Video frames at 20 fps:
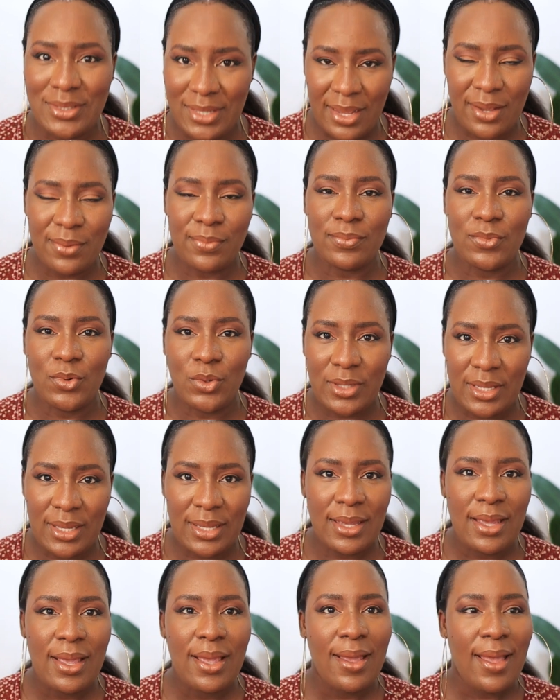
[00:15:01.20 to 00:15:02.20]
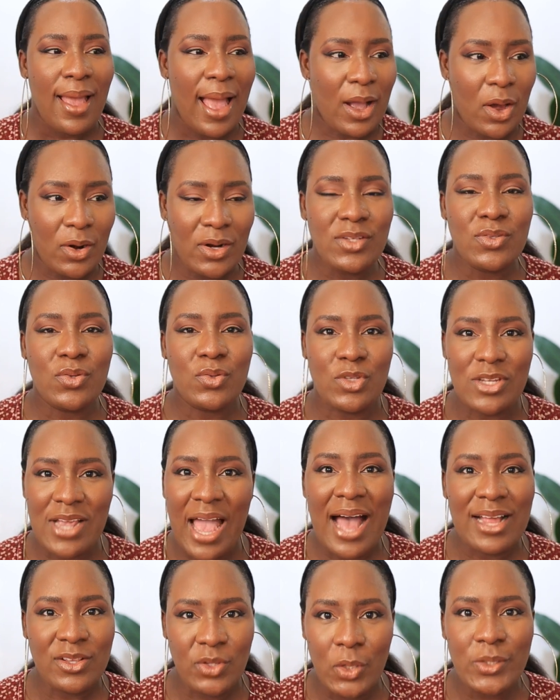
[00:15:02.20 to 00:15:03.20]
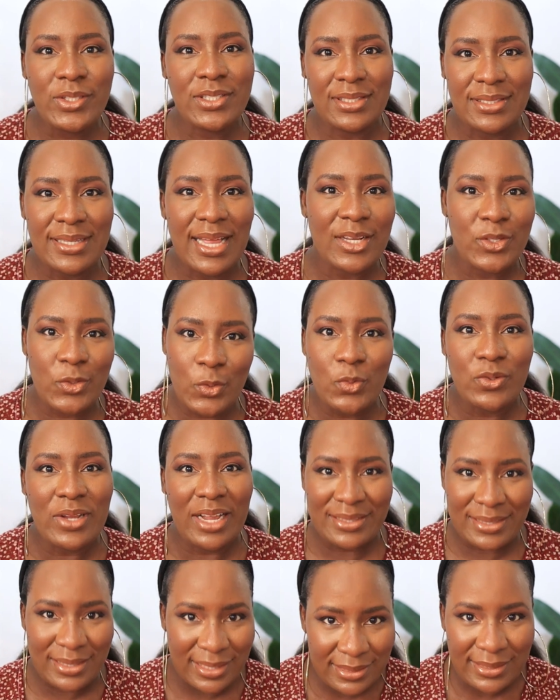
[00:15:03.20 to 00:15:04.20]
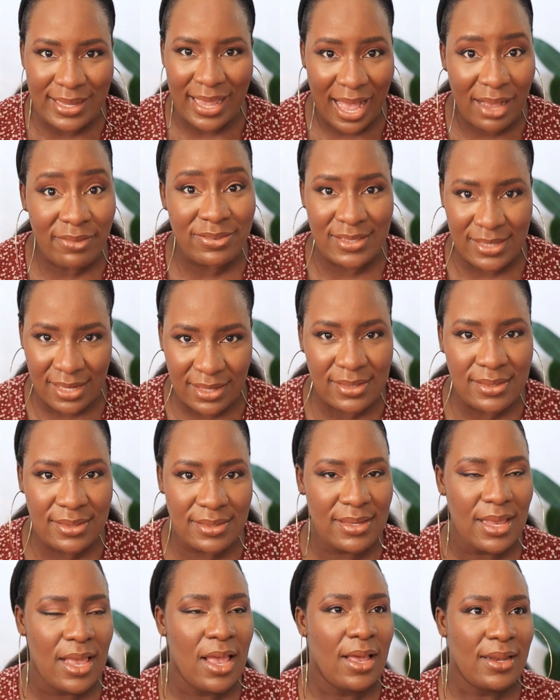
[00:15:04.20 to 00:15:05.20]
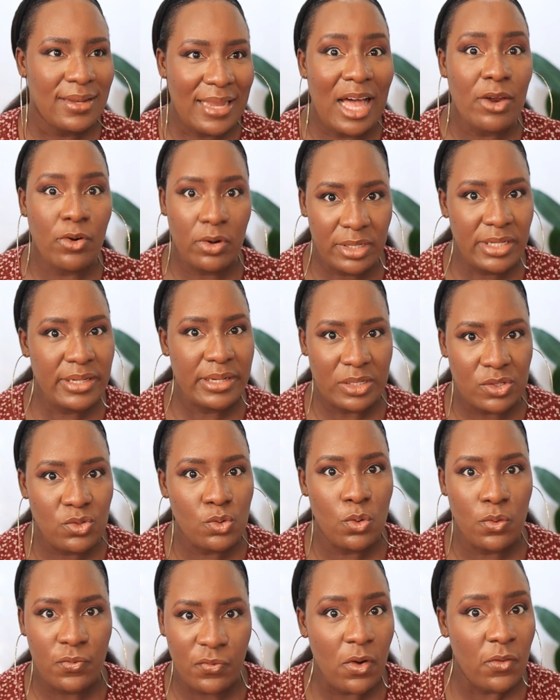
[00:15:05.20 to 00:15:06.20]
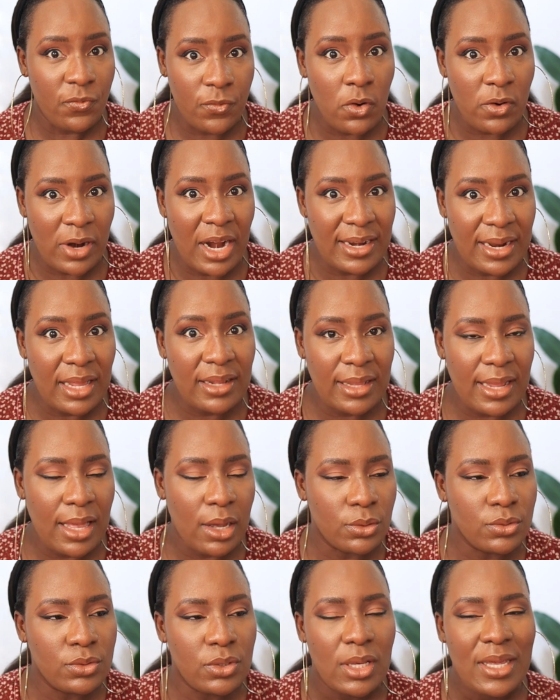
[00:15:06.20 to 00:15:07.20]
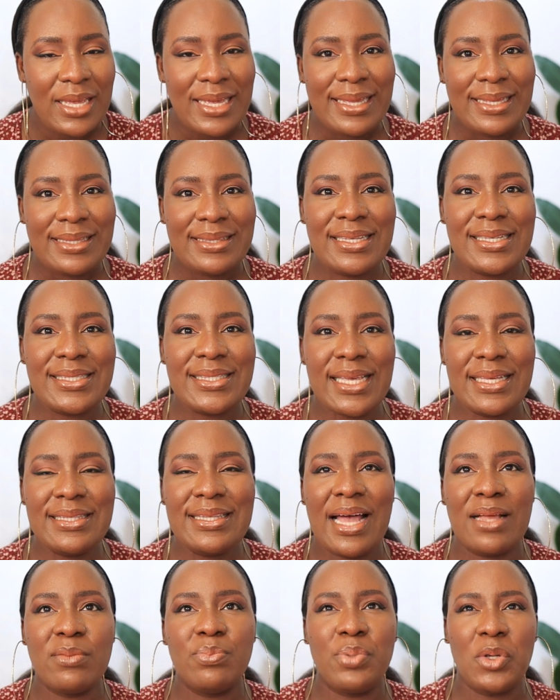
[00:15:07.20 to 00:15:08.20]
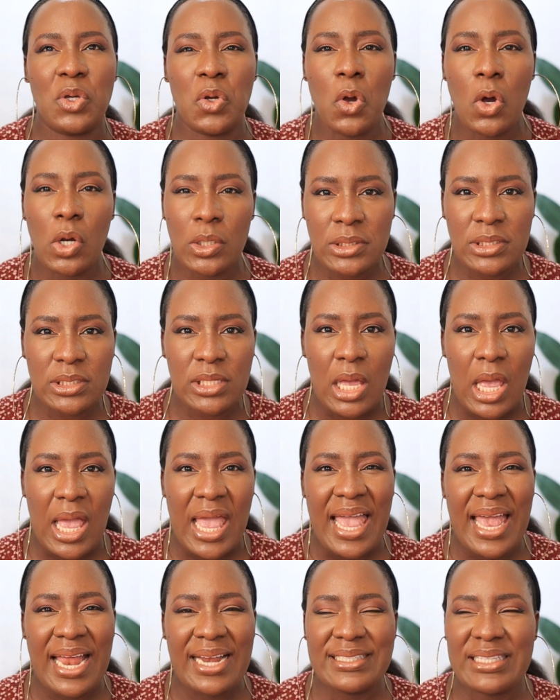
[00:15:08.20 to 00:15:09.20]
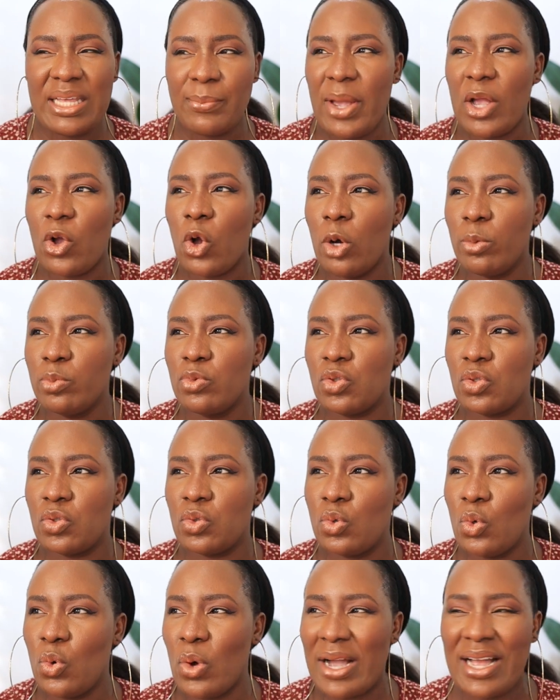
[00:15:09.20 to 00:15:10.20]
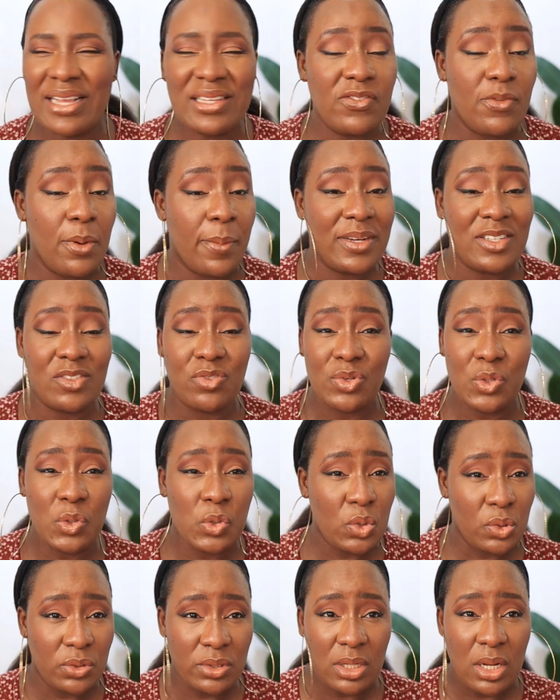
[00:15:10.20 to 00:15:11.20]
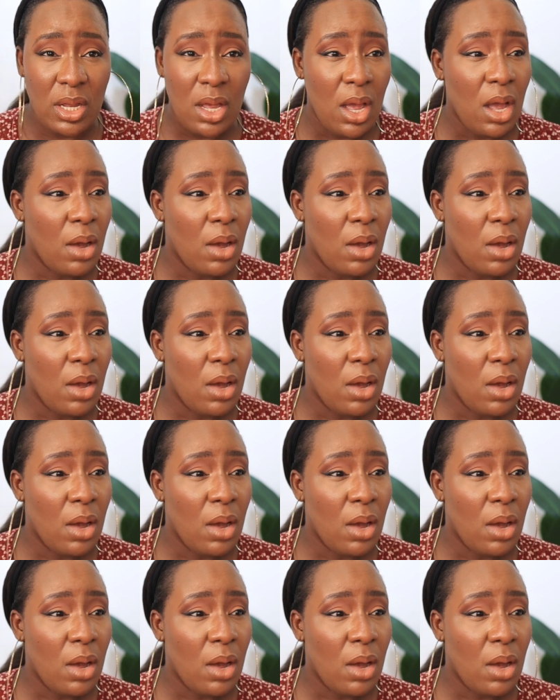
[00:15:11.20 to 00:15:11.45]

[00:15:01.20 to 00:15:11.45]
them, okay, according to the adults in that school that think they have sense, that are running a school for crying out loud, they said that because anytime I come to school, I can't even remember the real story,